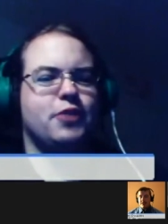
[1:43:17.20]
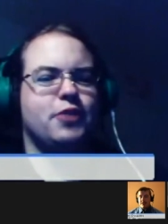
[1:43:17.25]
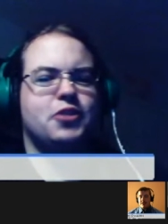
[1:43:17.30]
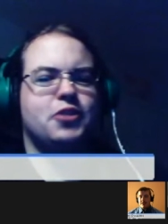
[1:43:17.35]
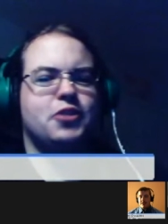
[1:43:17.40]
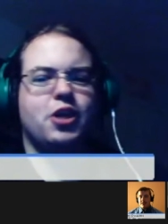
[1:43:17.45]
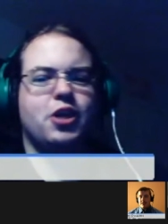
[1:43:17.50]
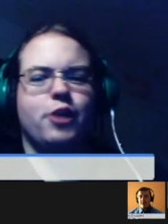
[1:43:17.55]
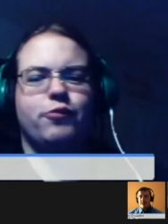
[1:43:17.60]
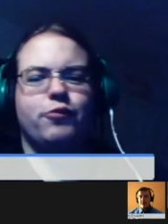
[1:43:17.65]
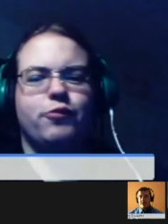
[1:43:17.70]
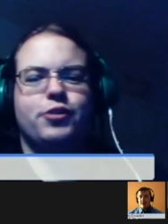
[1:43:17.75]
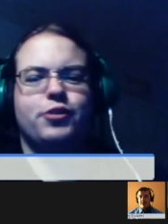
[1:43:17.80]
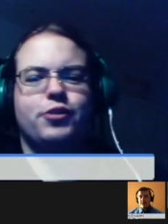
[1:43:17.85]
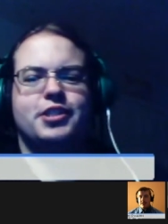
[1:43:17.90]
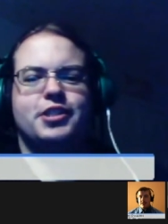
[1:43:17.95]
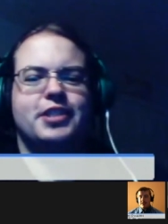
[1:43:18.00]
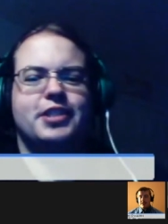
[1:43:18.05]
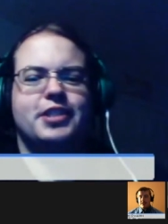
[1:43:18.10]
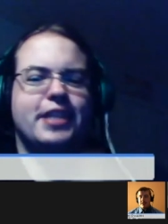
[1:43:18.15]

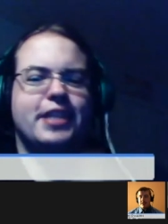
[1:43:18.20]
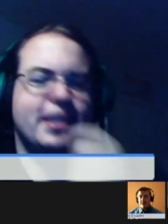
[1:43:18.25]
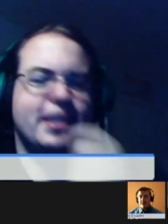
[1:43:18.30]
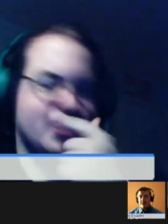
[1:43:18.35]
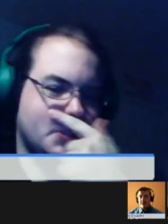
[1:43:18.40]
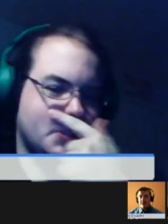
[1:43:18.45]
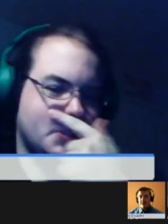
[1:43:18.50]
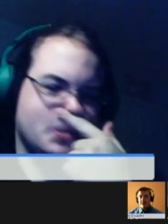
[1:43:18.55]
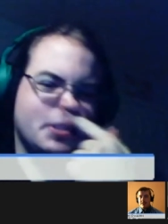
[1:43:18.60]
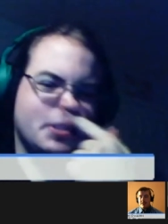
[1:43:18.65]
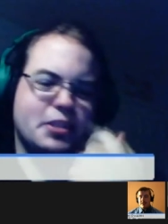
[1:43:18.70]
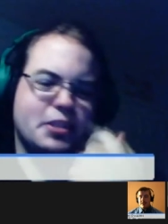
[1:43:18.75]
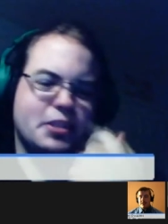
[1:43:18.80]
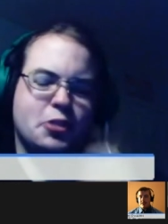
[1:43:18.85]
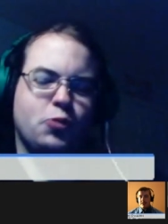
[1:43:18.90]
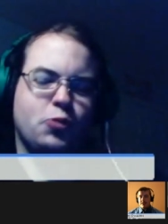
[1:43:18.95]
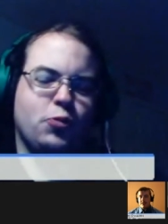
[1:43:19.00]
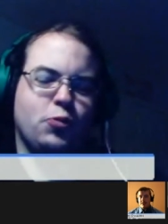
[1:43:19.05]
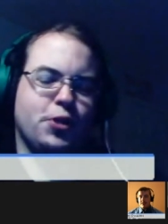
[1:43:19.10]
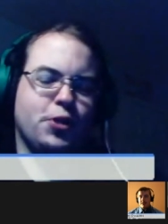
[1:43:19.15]
conference, it's
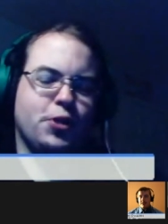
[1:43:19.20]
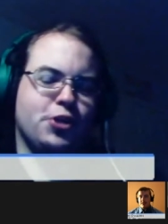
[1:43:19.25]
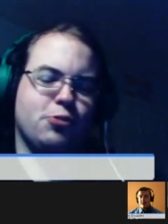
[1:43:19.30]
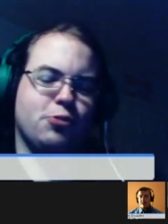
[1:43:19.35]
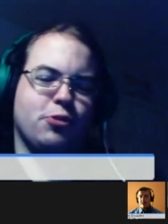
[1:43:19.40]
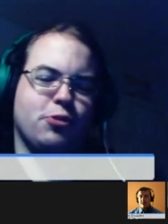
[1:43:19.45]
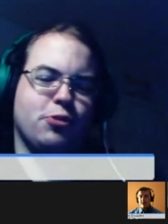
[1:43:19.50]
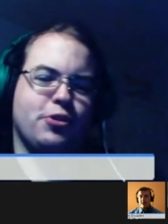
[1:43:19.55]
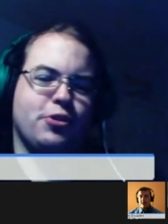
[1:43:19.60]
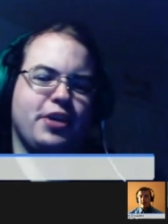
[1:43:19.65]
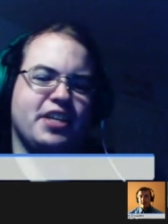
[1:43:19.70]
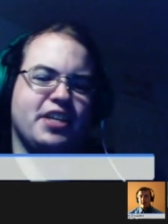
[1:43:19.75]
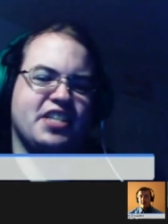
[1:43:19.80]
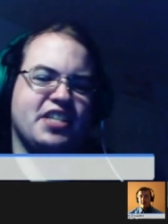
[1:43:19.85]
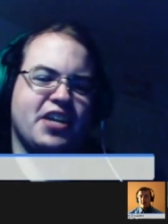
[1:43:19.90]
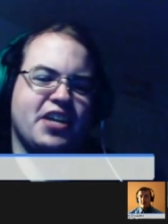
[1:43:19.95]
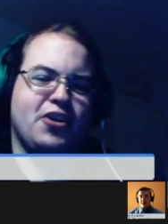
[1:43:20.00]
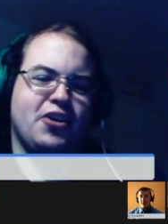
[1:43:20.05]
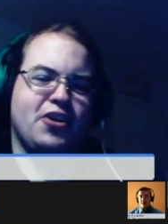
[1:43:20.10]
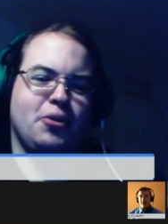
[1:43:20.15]
cringeworthy and
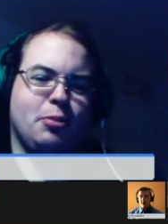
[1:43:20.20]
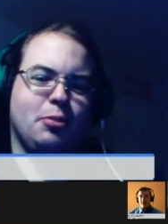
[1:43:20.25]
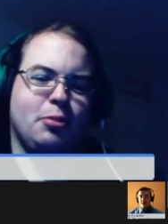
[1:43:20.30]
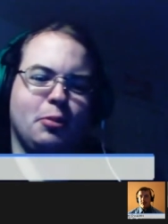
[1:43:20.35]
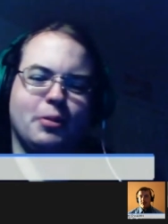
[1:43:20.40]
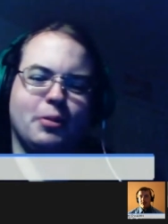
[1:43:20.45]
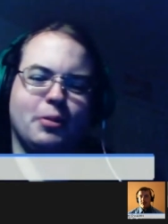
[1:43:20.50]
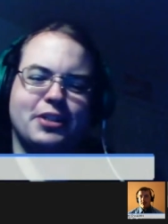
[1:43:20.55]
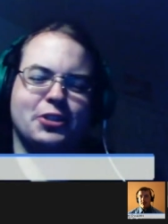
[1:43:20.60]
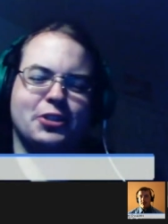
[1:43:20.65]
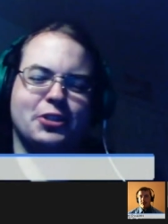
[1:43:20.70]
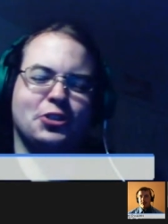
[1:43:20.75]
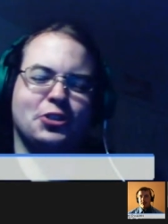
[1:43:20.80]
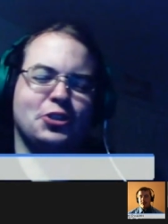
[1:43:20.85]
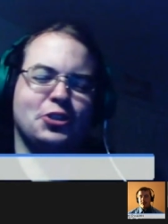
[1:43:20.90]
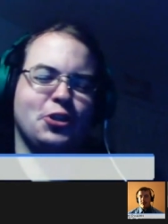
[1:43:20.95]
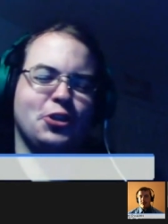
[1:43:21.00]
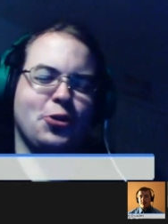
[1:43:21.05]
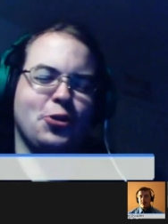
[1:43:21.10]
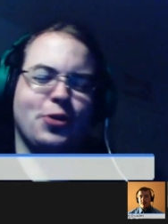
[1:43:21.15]
terrible, but
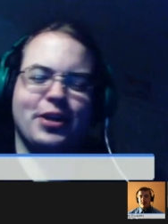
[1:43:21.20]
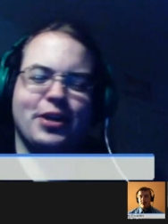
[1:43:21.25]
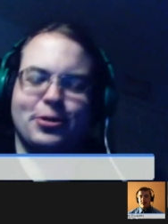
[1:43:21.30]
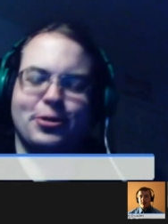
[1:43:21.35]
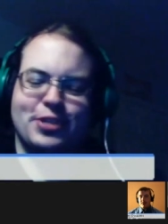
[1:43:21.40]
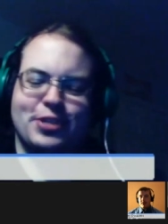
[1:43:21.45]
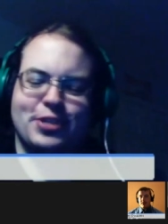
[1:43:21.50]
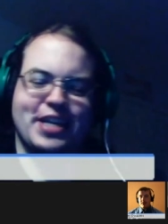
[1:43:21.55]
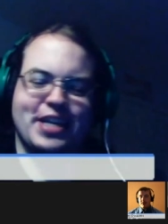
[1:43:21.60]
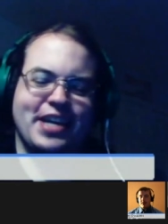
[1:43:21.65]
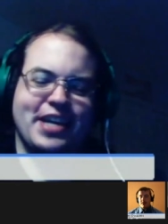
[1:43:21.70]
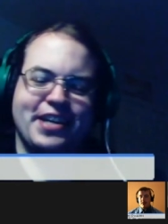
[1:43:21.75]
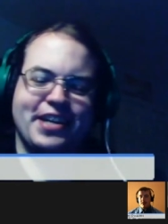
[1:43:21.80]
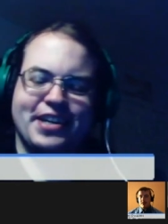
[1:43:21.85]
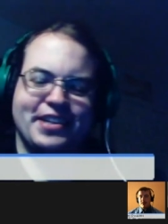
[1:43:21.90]
so entertaining.